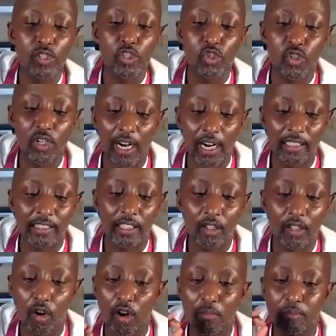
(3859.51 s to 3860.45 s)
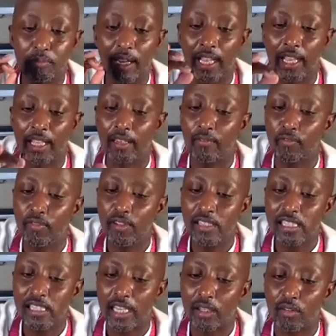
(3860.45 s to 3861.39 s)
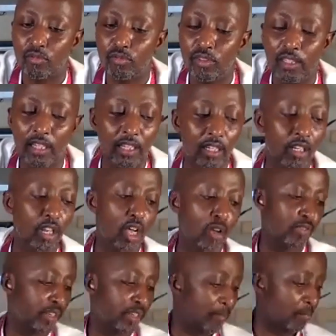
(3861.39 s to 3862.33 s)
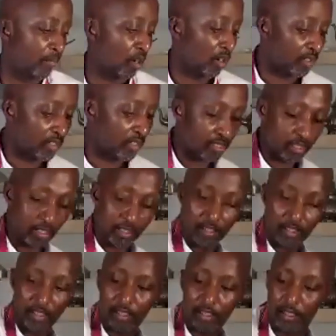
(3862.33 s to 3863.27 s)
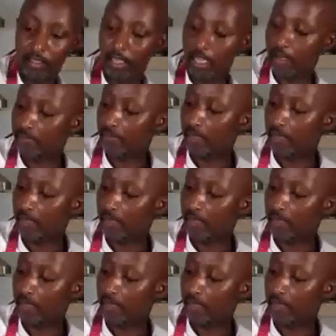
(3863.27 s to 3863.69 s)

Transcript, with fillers: chard, the corn It feels like really lovely and moist. Okay,